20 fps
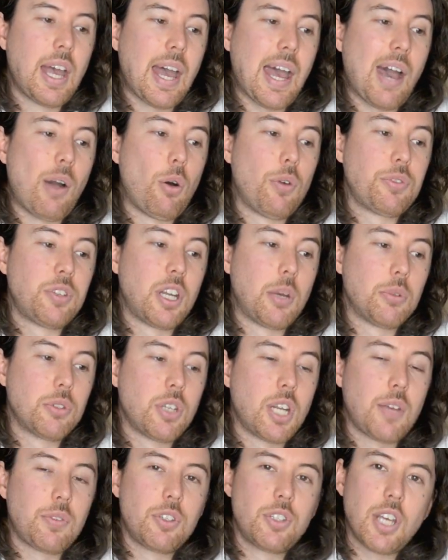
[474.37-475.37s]
how often I was
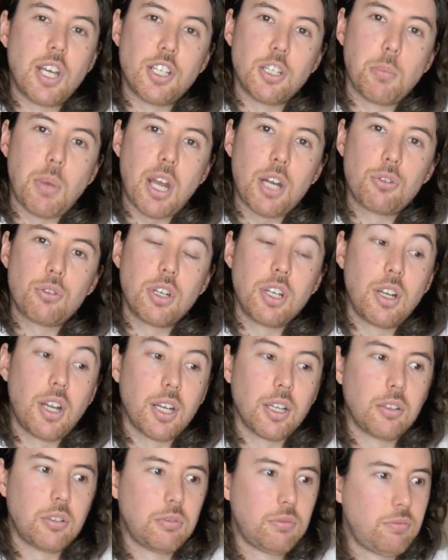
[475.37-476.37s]
going to have to change the battery.
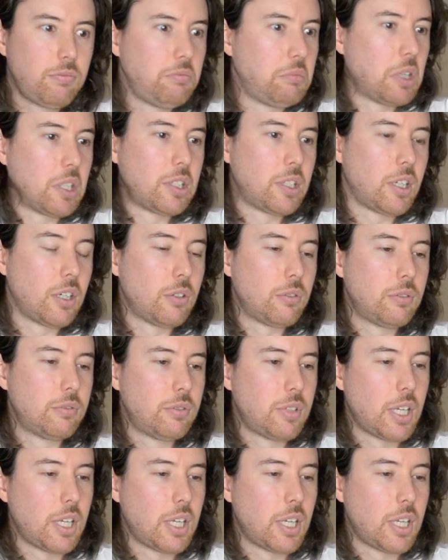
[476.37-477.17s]
Like, I don't know,